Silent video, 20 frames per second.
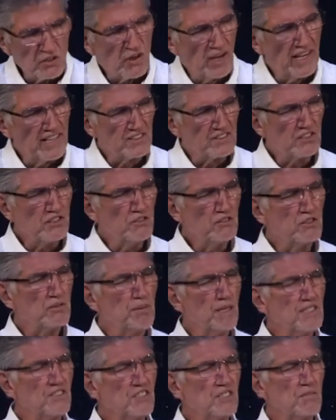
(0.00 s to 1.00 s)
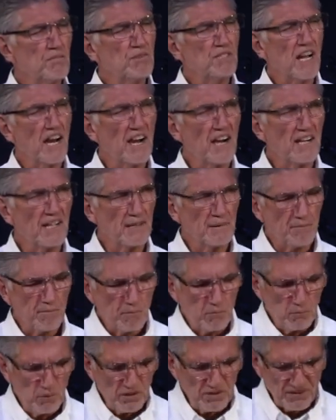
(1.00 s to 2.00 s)
as you spend some time
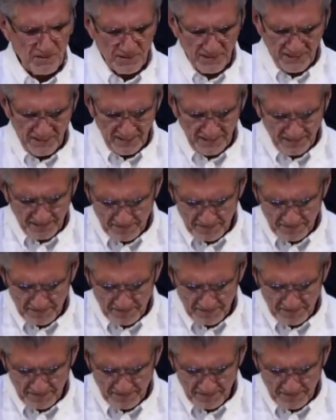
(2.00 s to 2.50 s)
with the